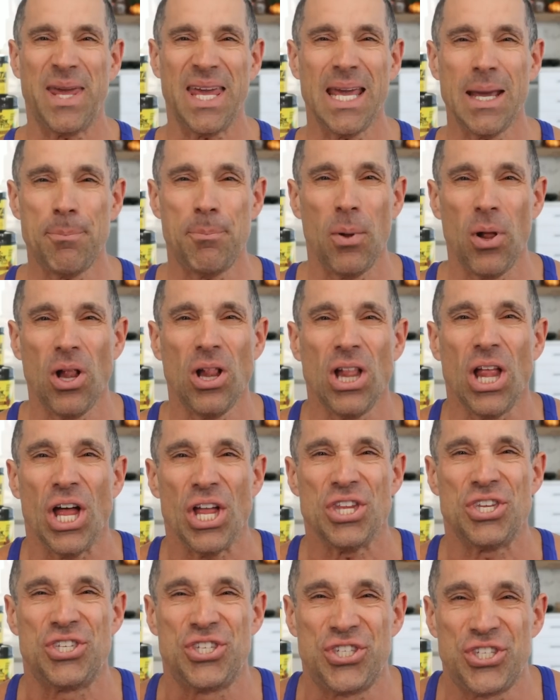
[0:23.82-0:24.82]

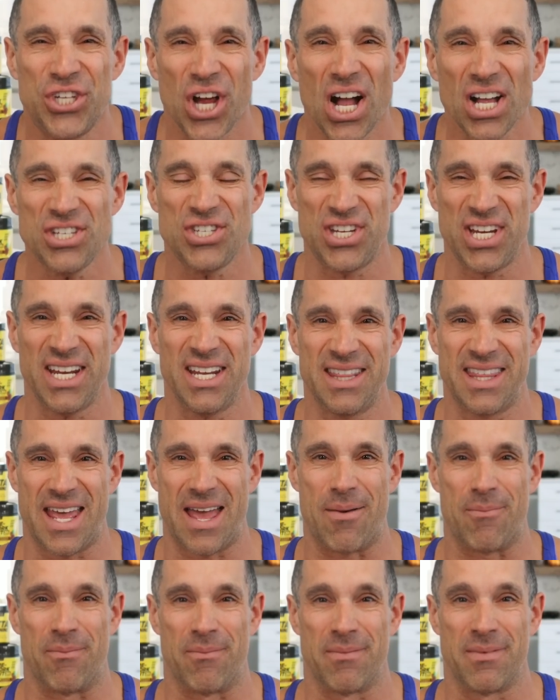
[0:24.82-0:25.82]
People judging
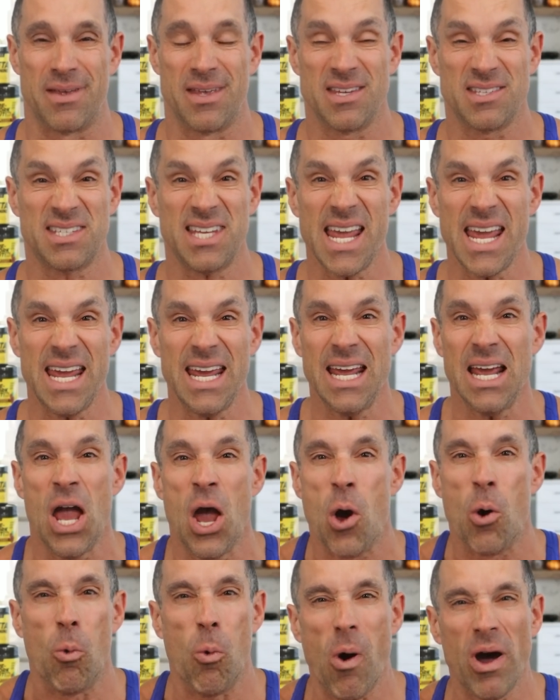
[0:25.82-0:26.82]
them, saying,
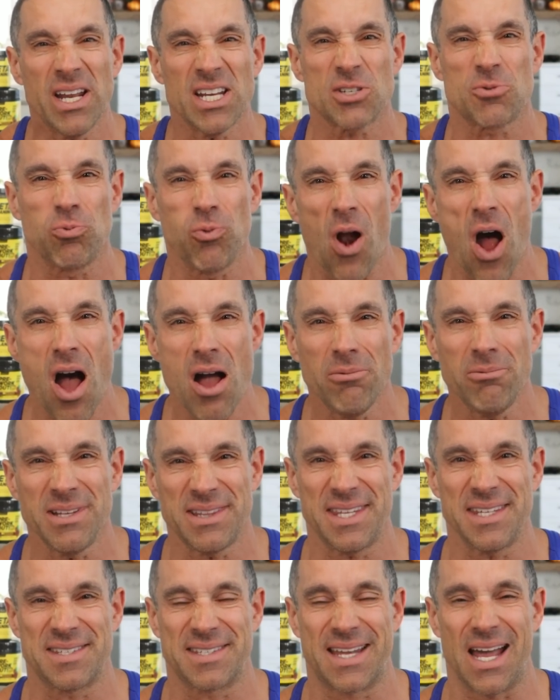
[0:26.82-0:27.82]
What is wrong
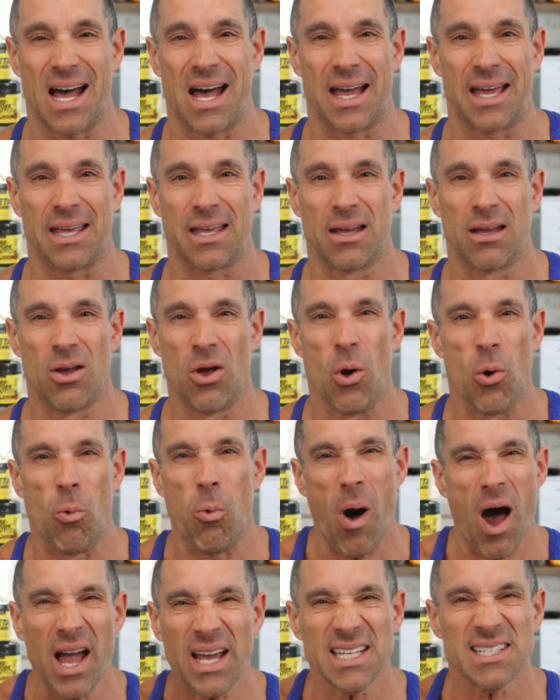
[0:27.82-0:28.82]
with this guy?
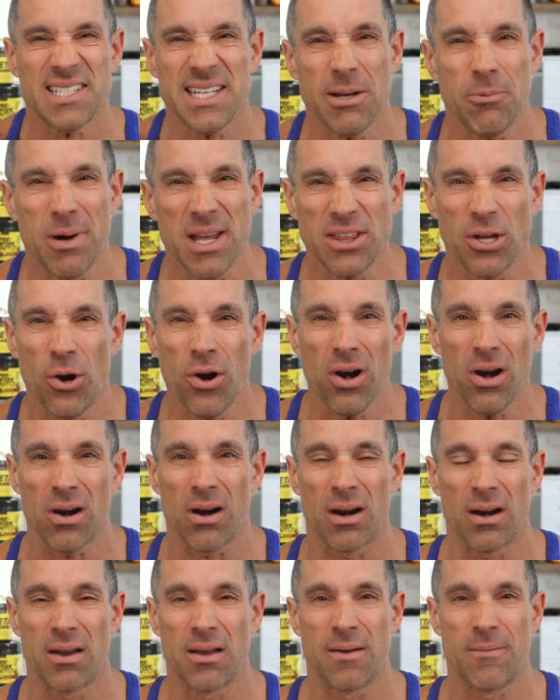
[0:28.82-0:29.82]
Why is he with
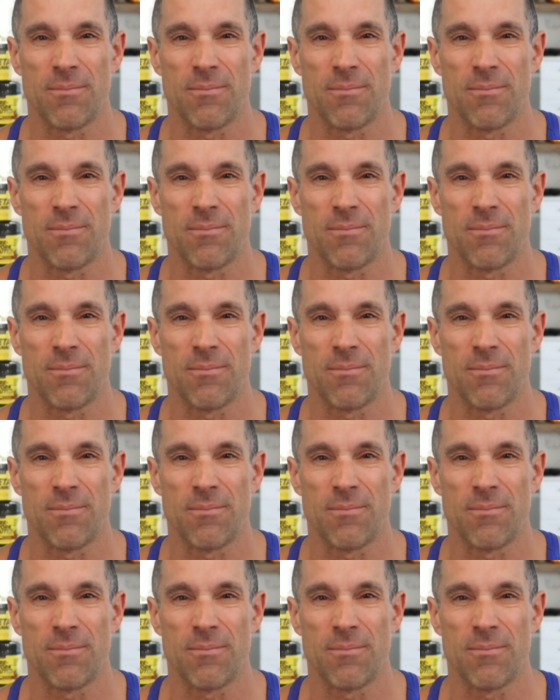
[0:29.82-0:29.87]
her?